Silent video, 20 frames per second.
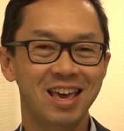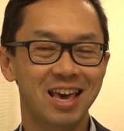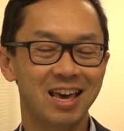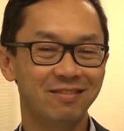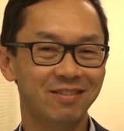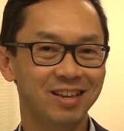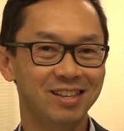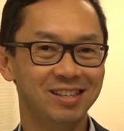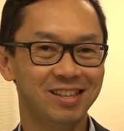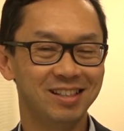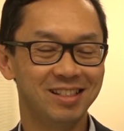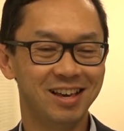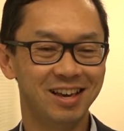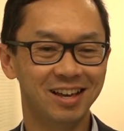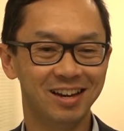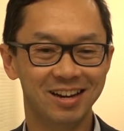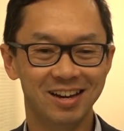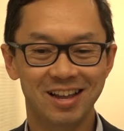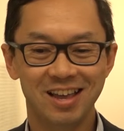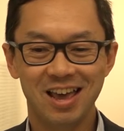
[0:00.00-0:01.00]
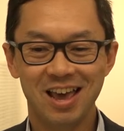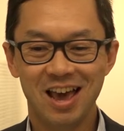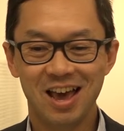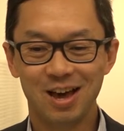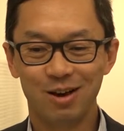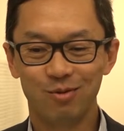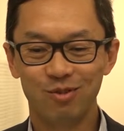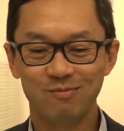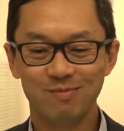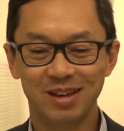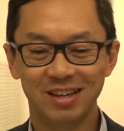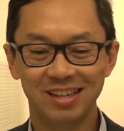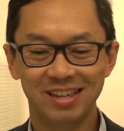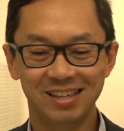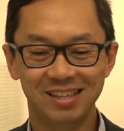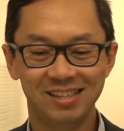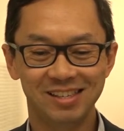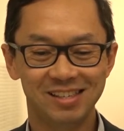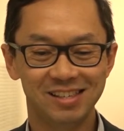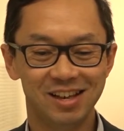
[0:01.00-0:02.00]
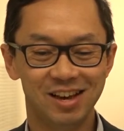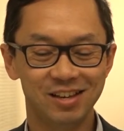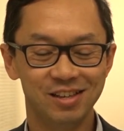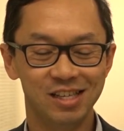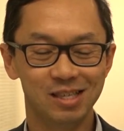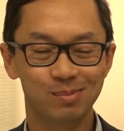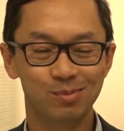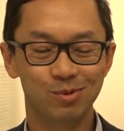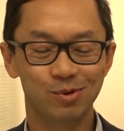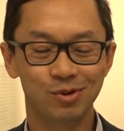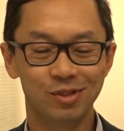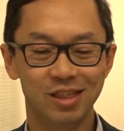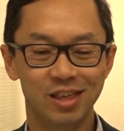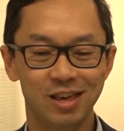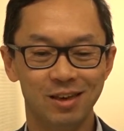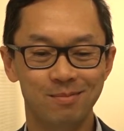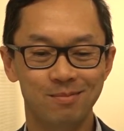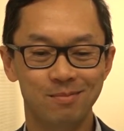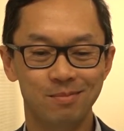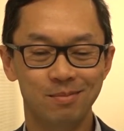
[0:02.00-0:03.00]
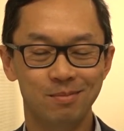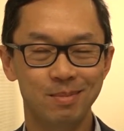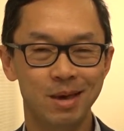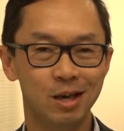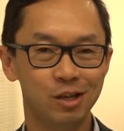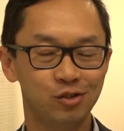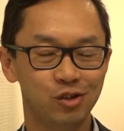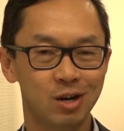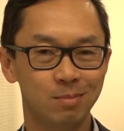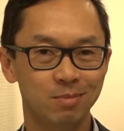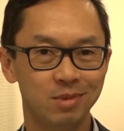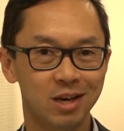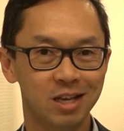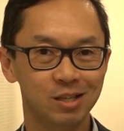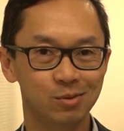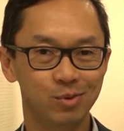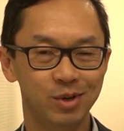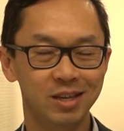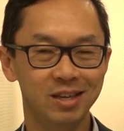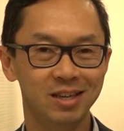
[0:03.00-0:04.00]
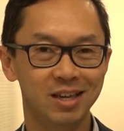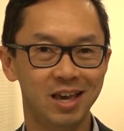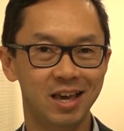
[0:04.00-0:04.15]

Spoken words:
Having said that, with my kids, I just bought them Mousetrap last week,